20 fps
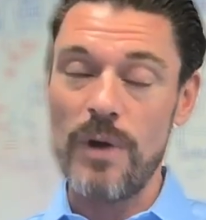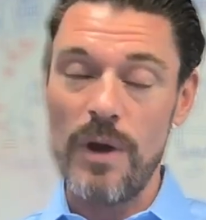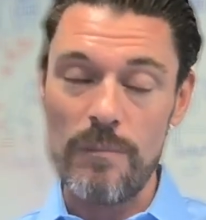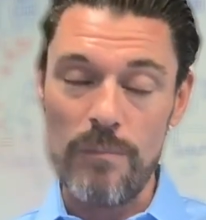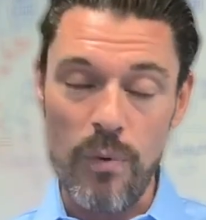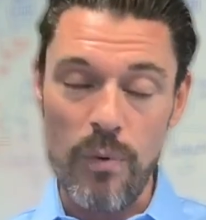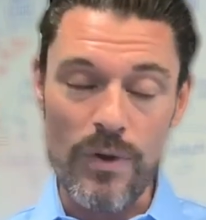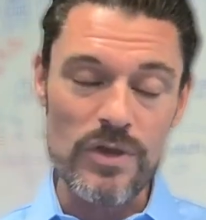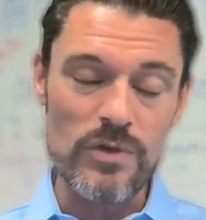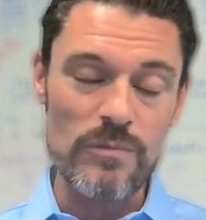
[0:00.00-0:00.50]

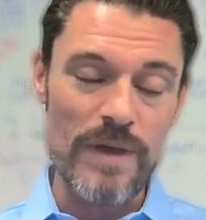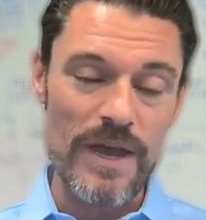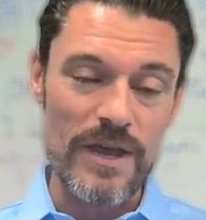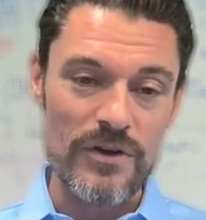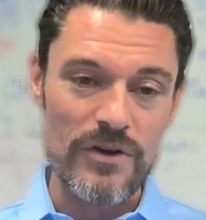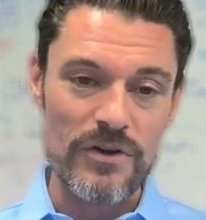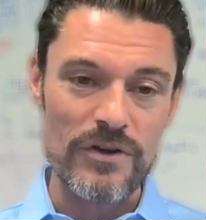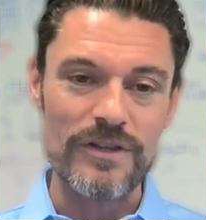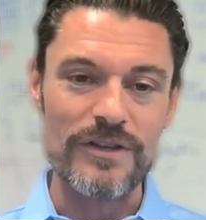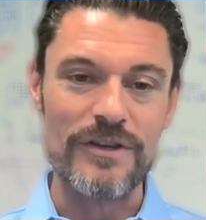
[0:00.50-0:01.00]
a point you
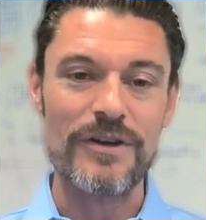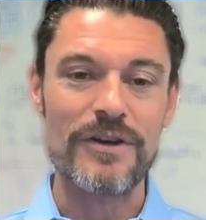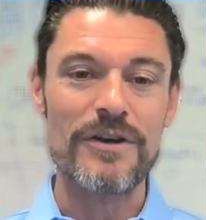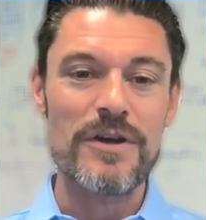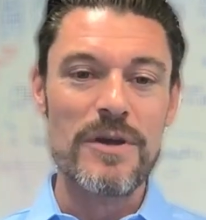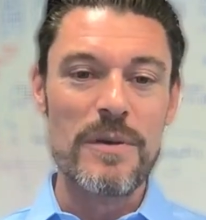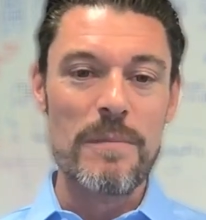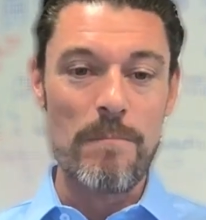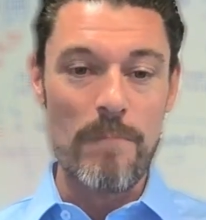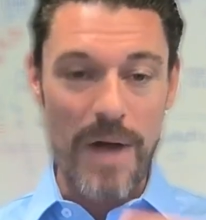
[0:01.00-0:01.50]
made
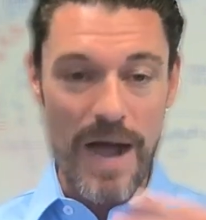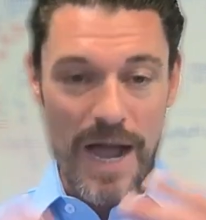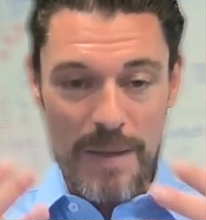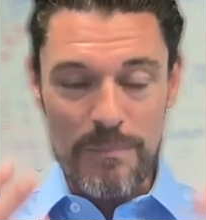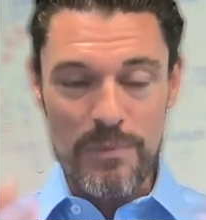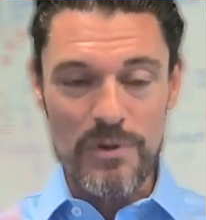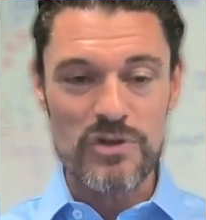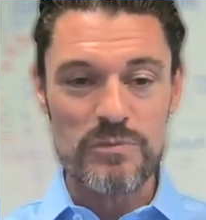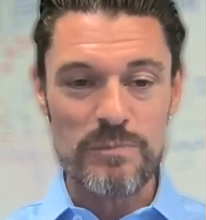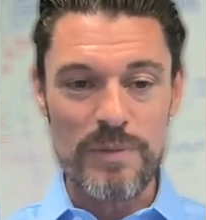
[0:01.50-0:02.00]
earlier,
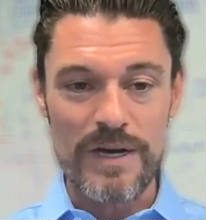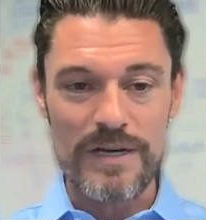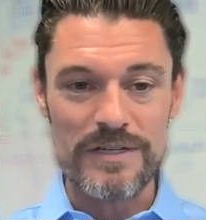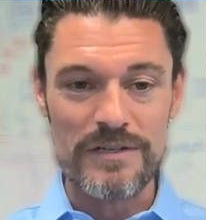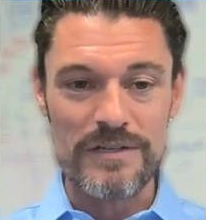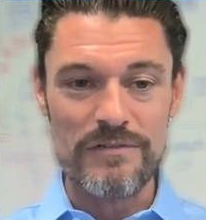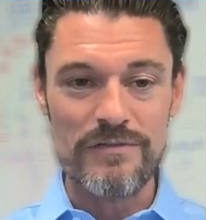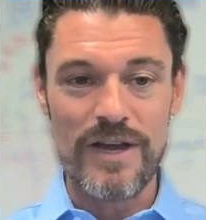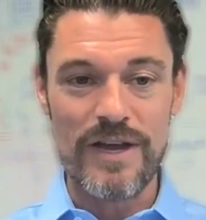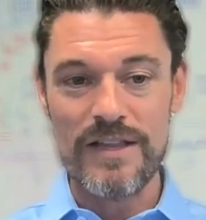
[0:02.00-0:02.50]
my
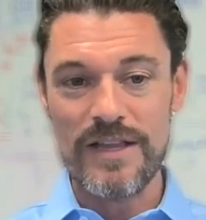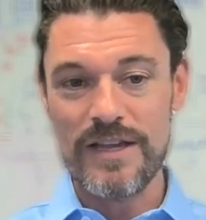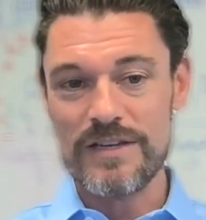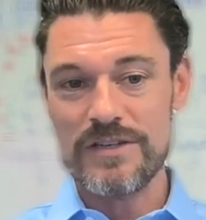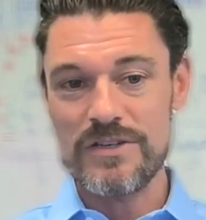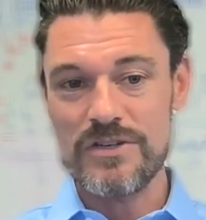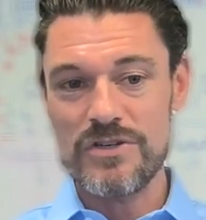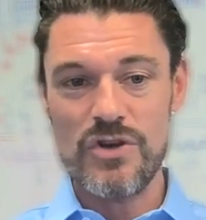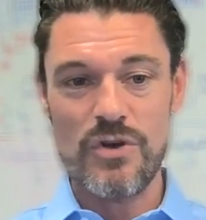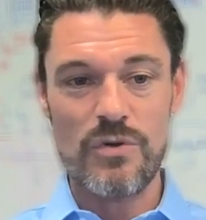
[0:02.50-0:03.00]
perspective, I
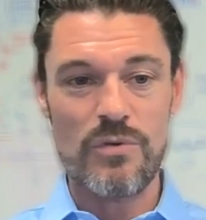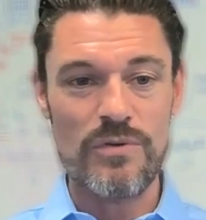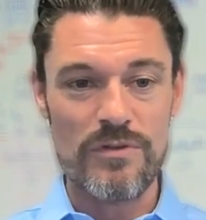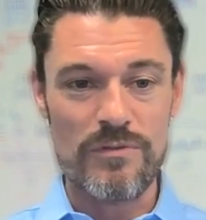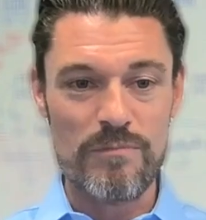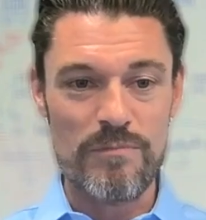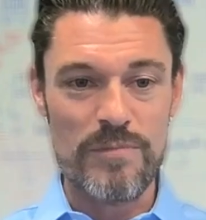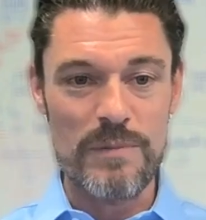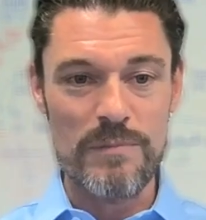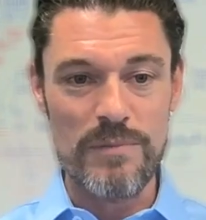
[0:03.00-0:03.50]
like to joke
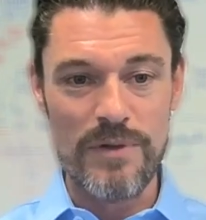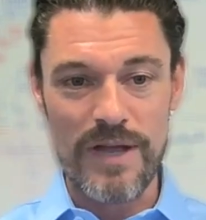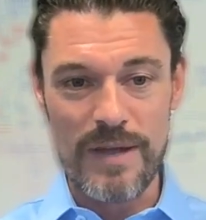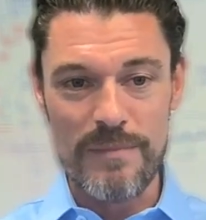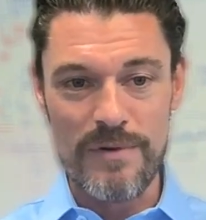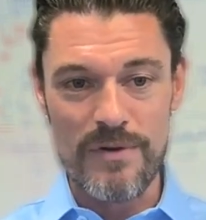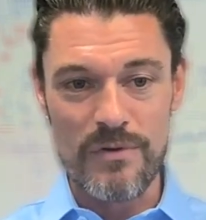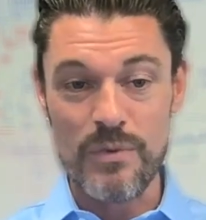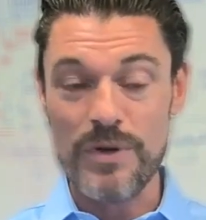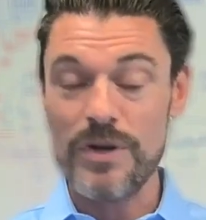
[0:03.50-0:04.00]
with people,
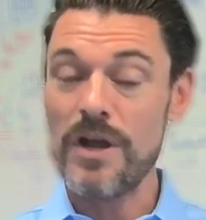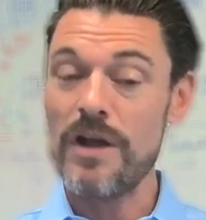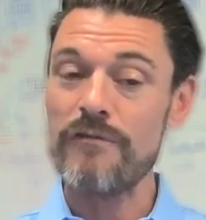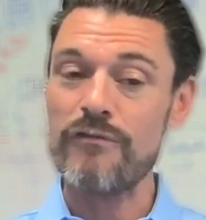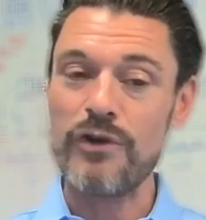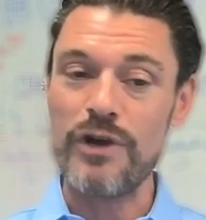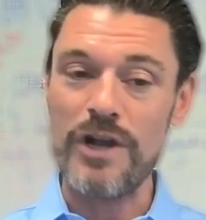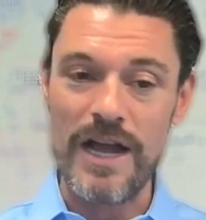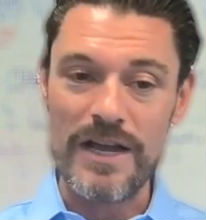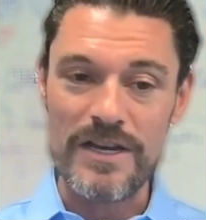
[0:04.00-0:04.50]
I'm a
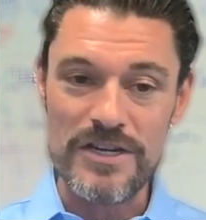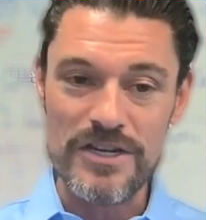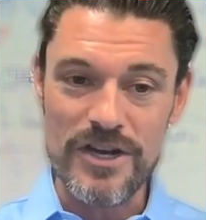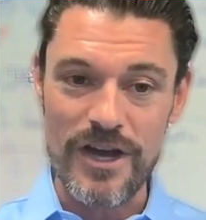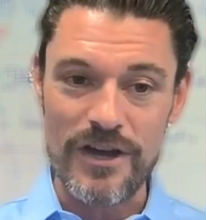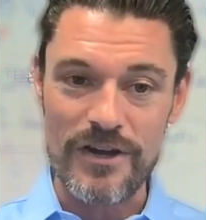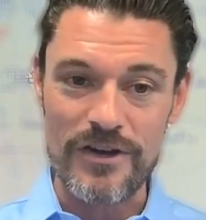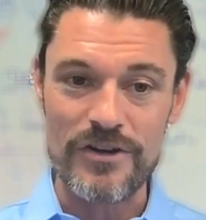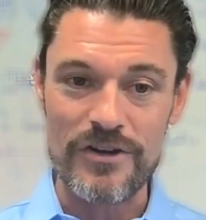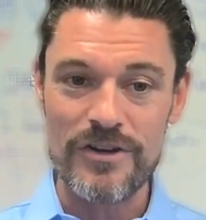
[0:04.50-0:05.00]
recovering IT
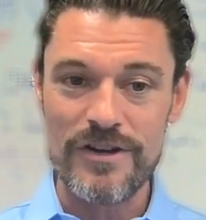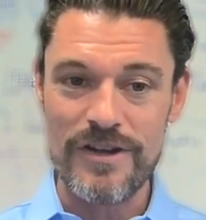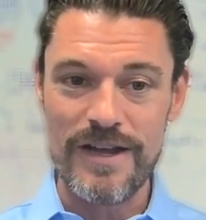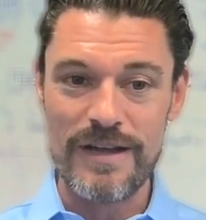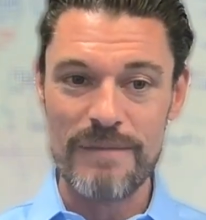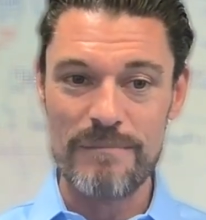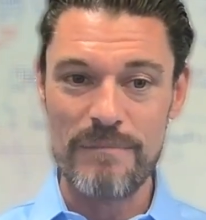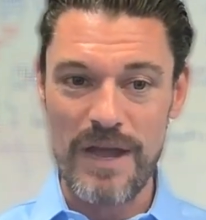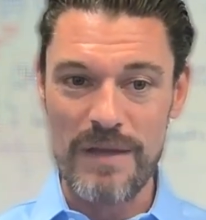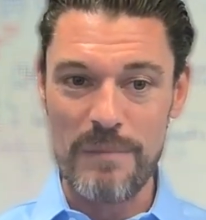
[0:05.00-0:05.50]
auditor.
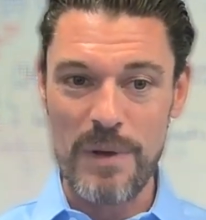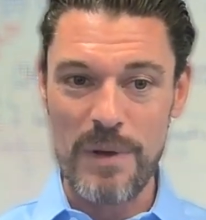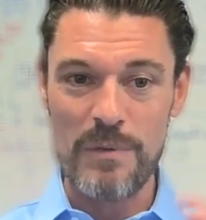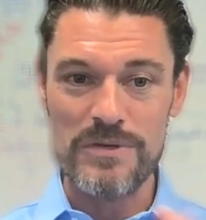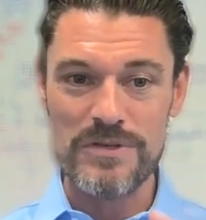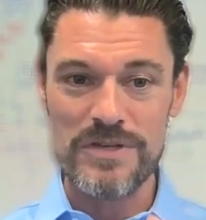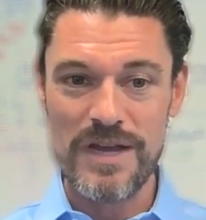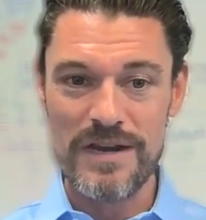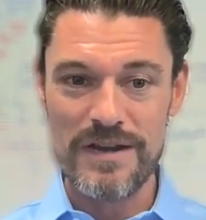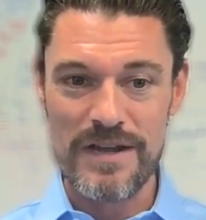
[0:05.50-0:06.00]
I'm
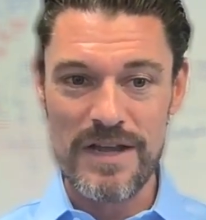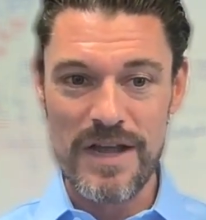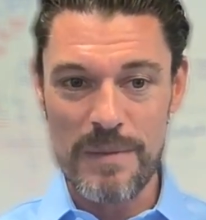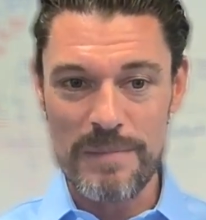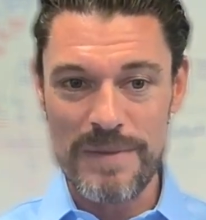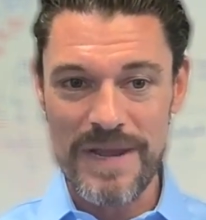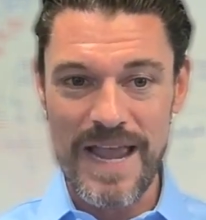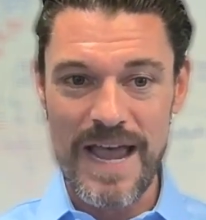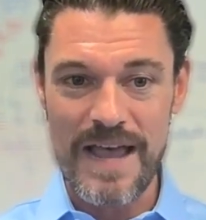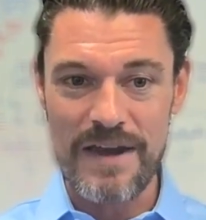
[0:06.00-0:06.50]
always kind of
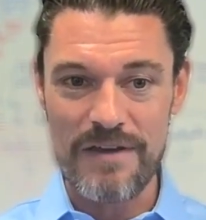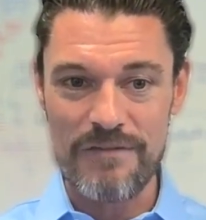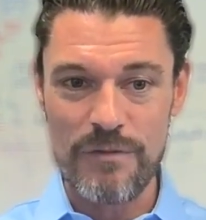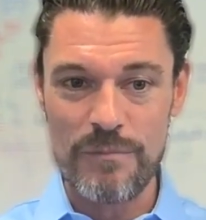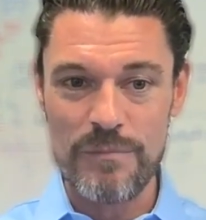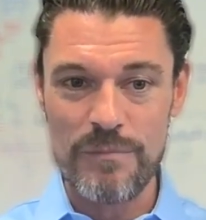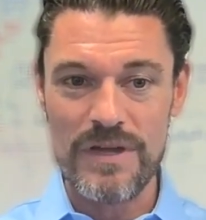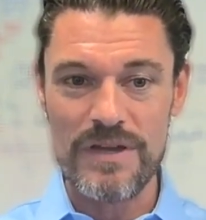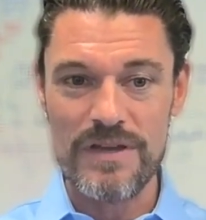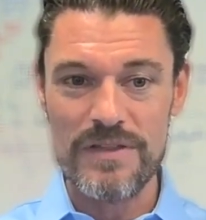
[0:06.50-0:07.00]
coming at it
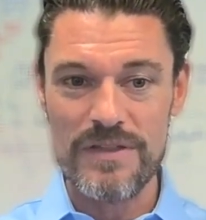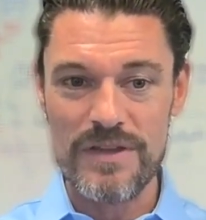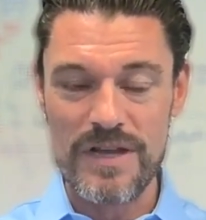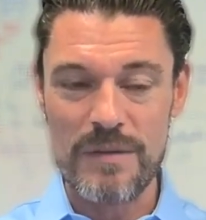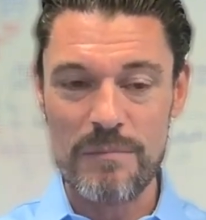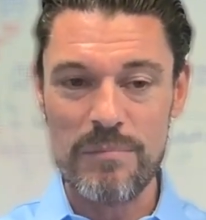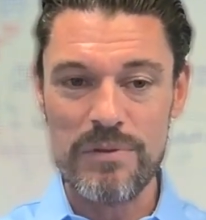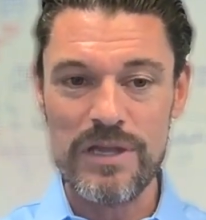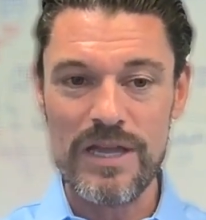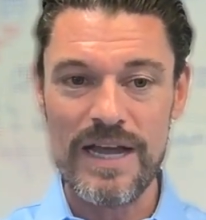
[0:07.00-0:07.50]
from the
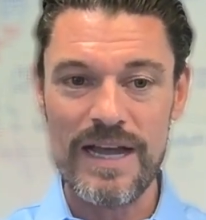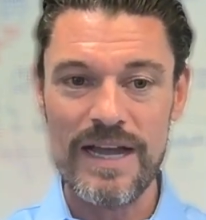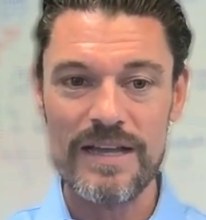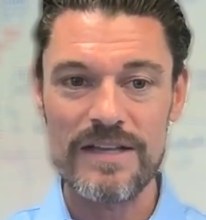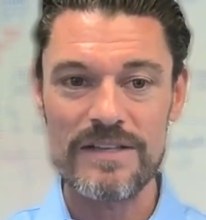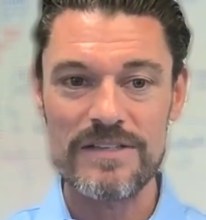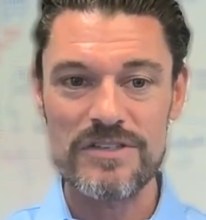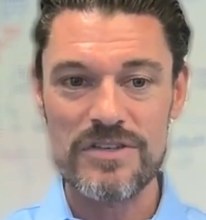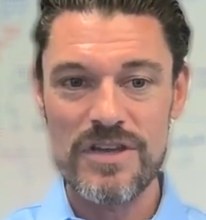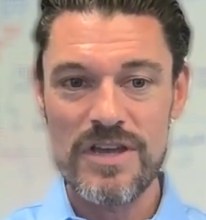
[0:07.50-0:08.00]

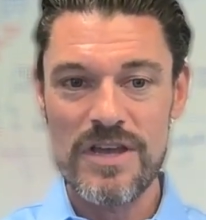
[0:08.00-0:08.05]
compliance,